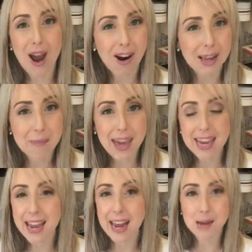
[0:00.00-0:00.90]
already make
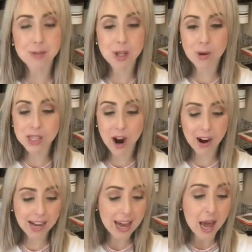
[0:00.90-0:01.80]
it, and I'm so
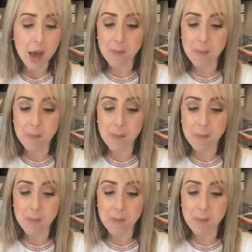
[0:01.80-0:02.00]
sorry.